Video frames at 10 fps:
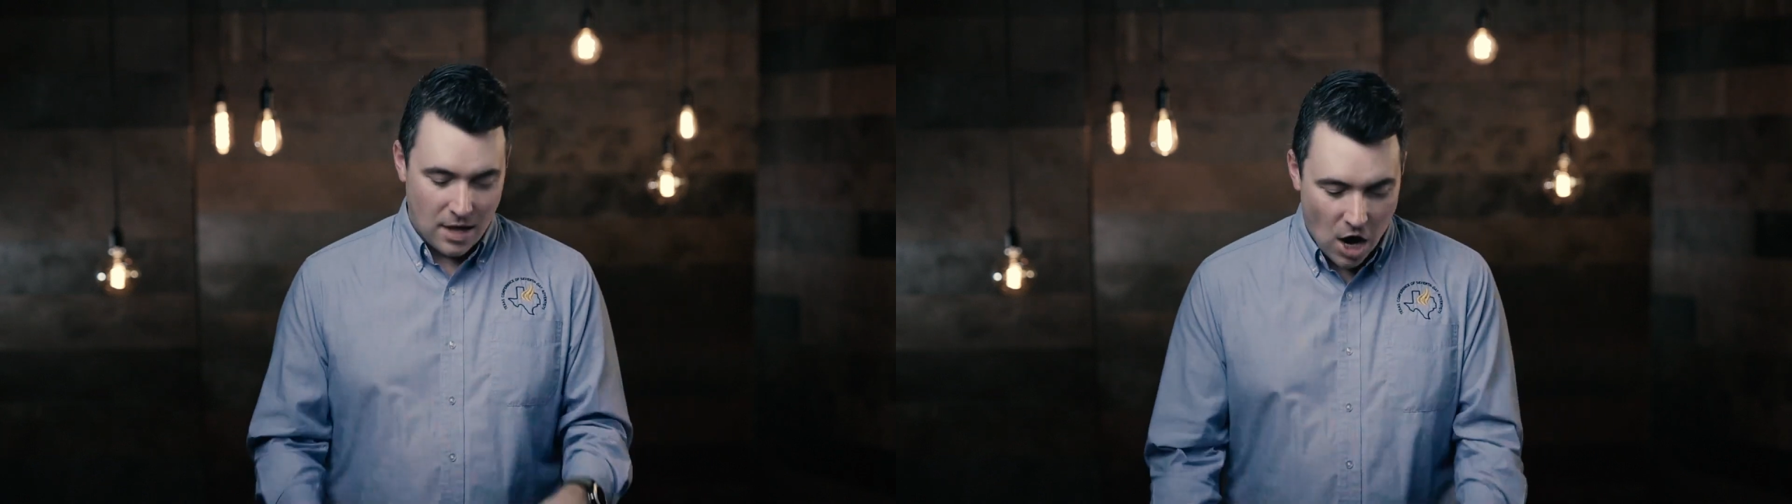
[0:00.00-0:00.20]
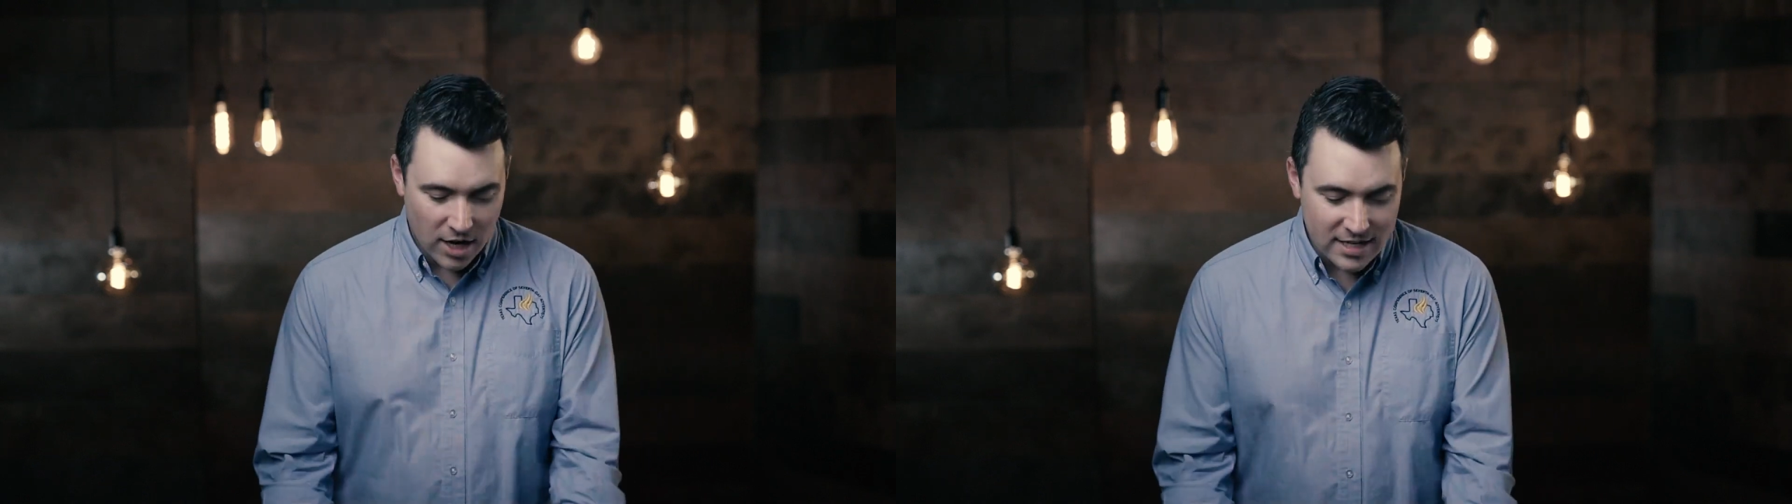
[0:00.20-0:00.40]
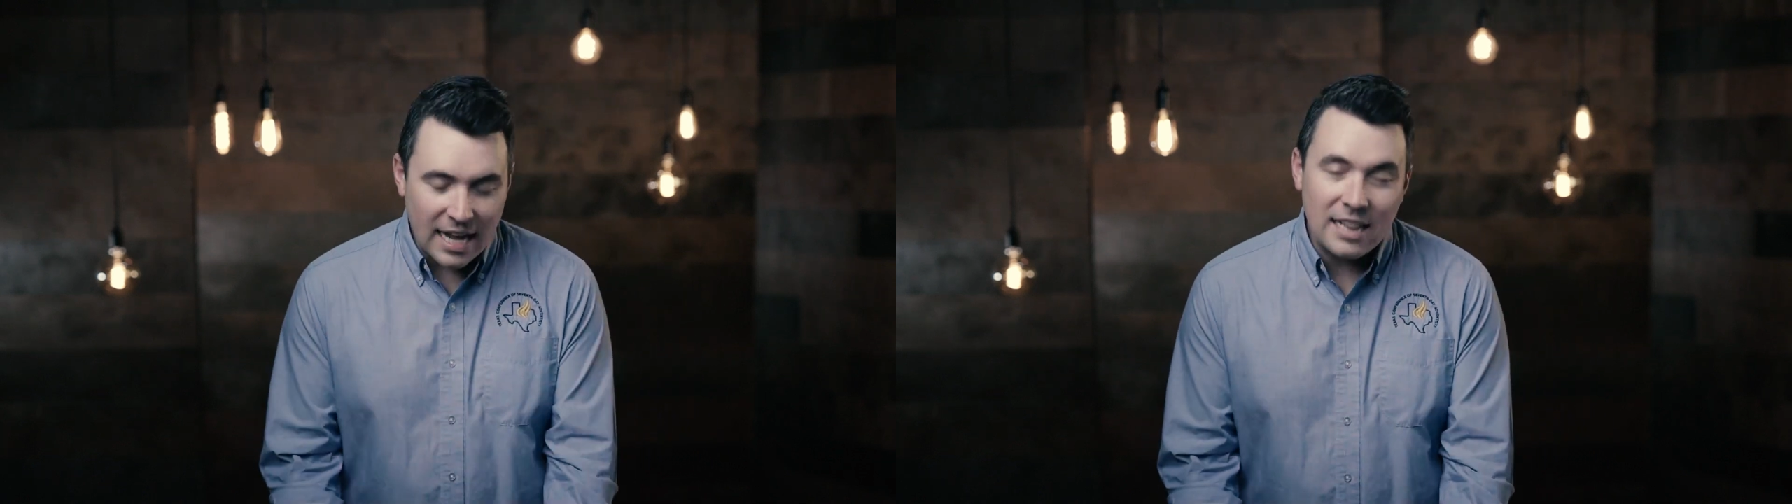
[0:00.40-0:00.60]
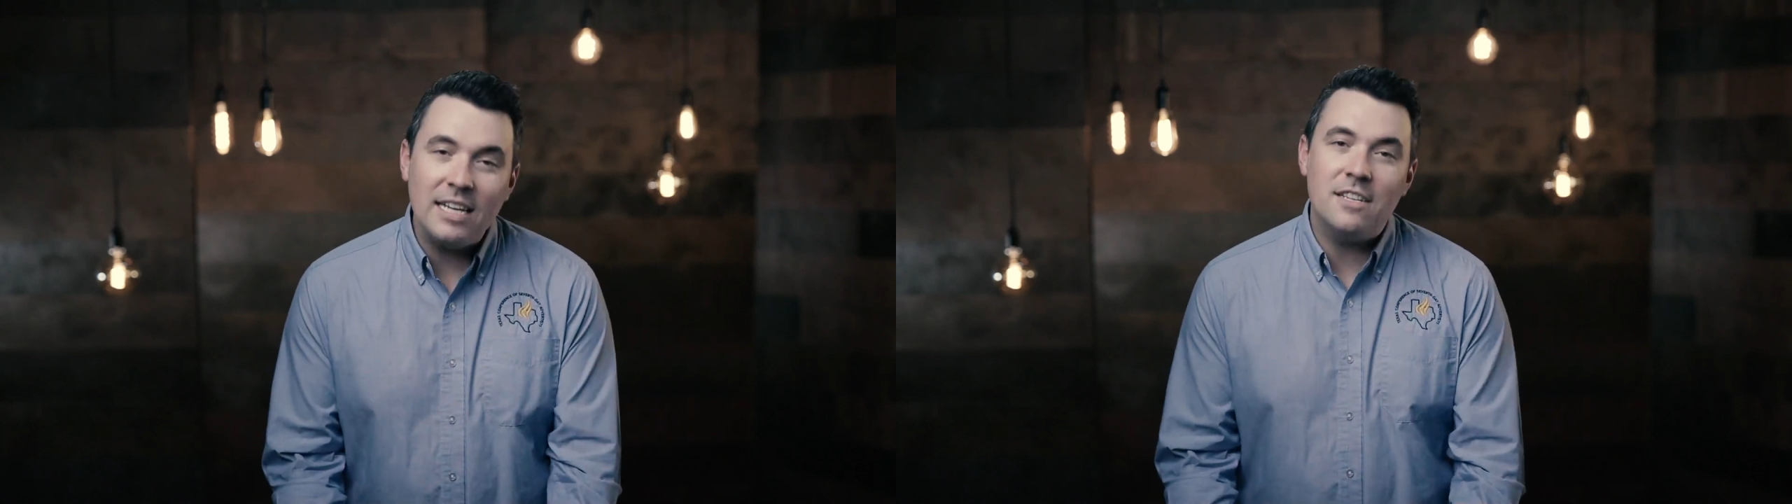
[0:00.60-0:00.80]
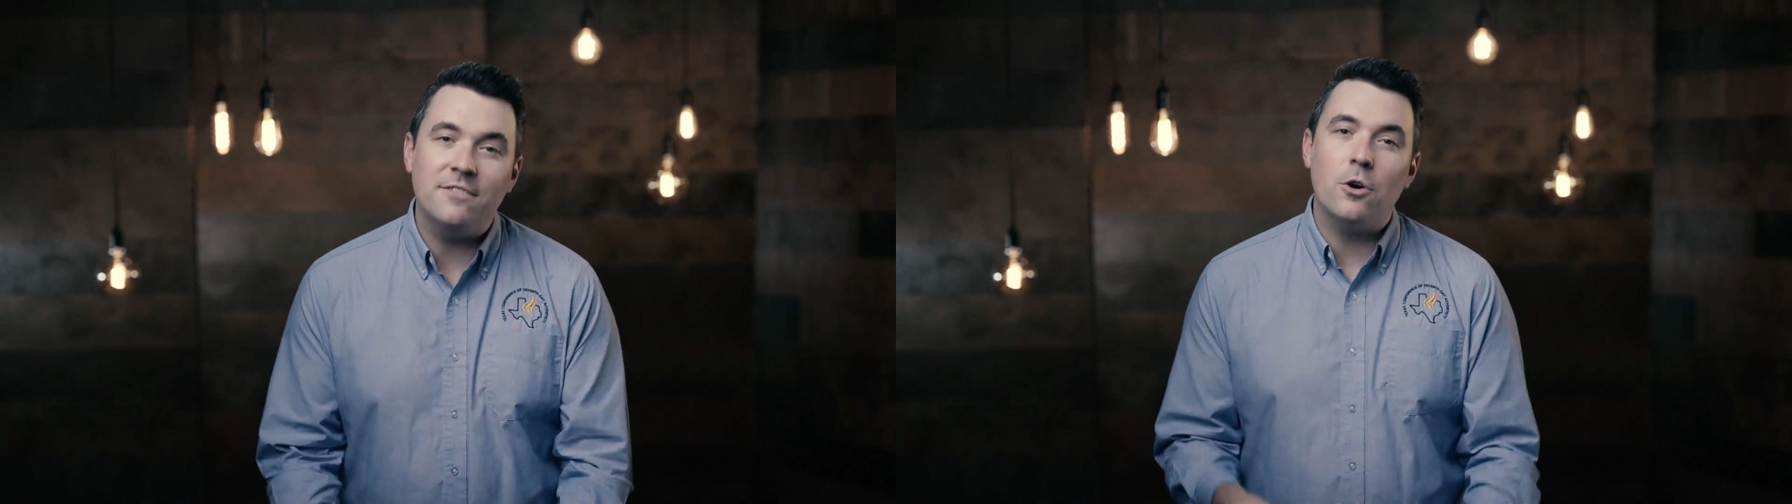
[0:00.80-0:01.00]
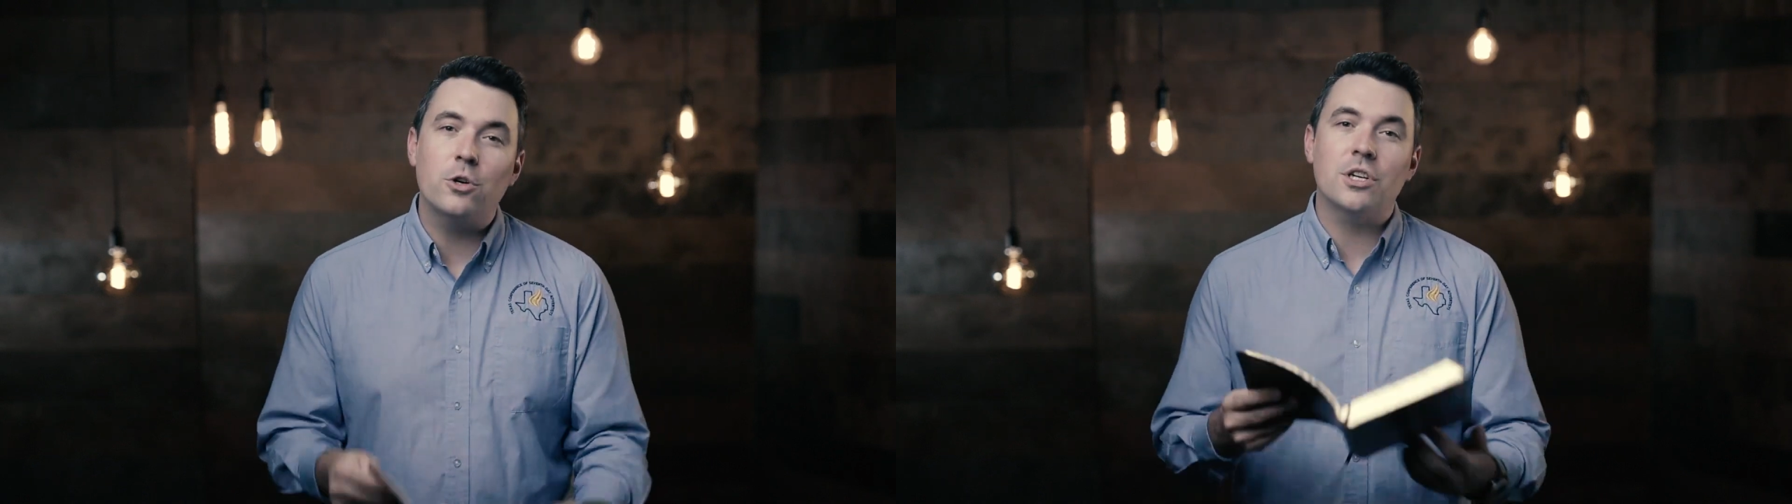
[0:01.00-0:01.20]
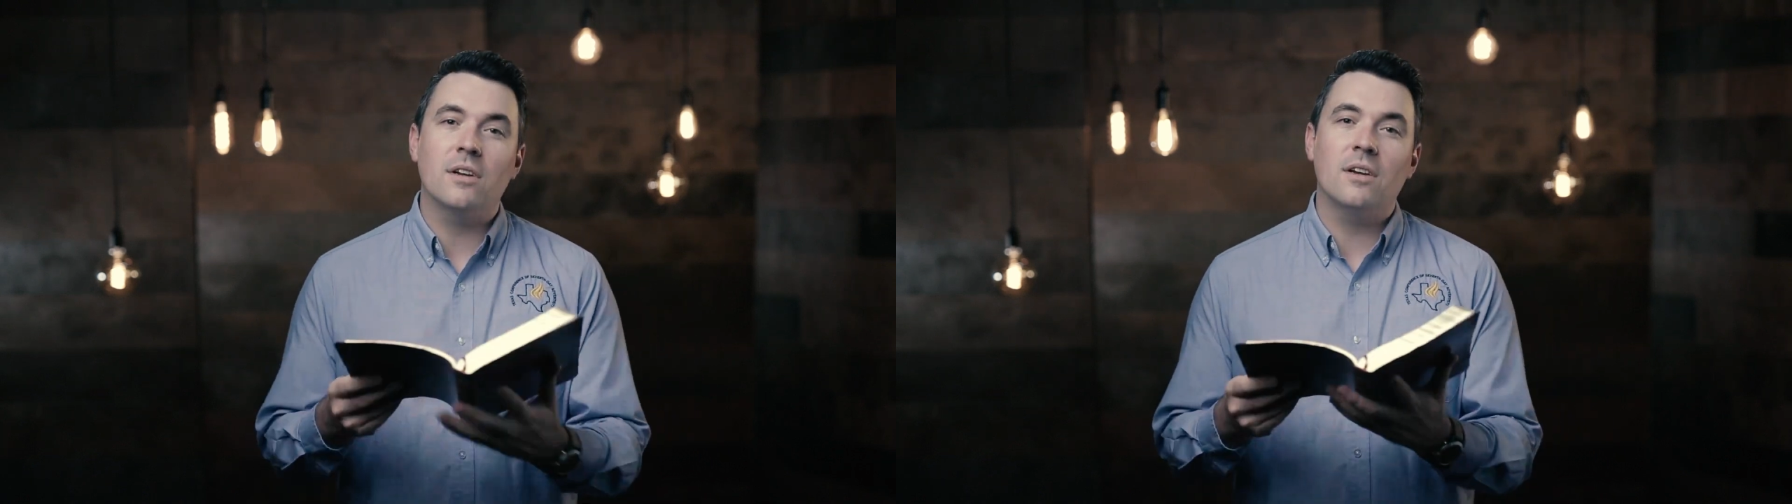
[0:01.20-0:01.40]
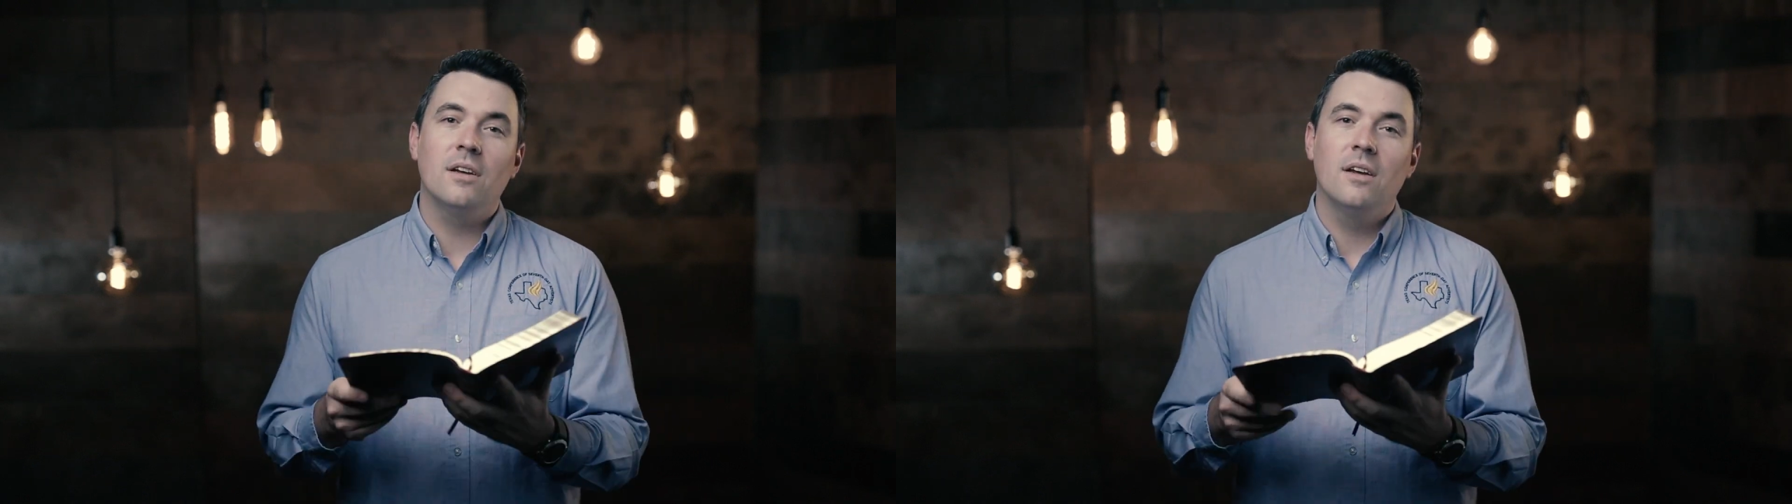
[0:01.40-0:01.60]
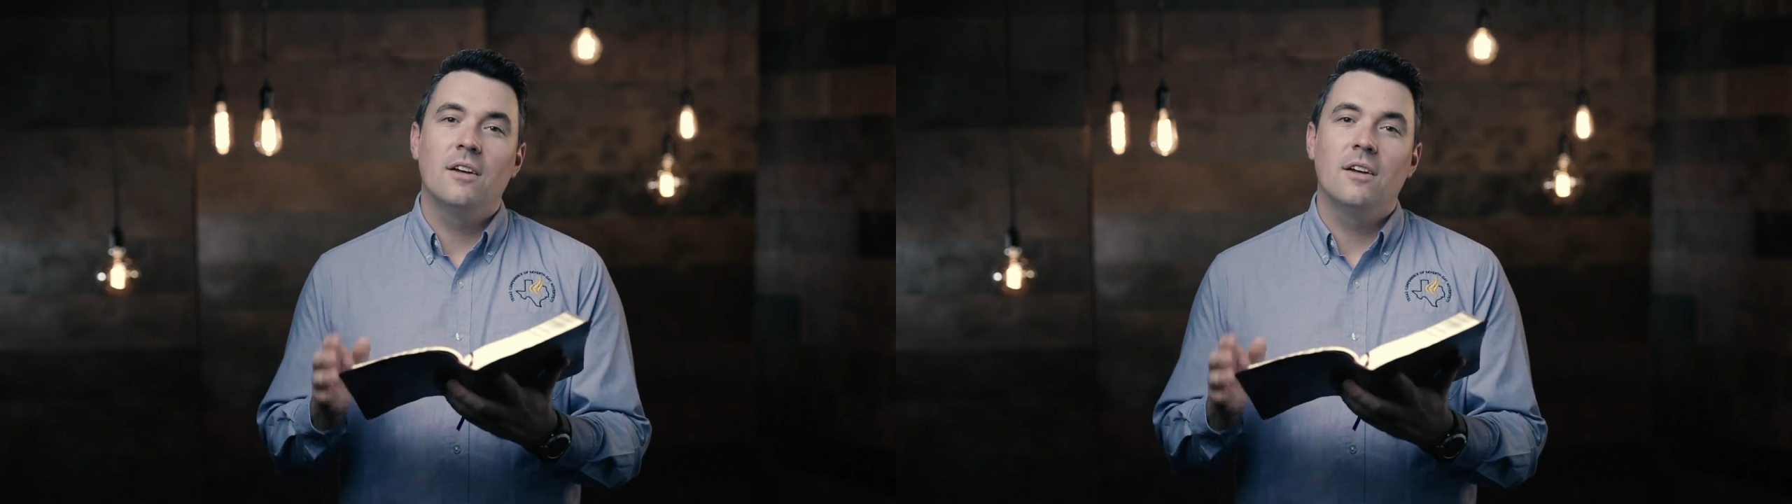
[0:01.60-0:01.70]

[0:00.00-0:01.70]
Our daily devotion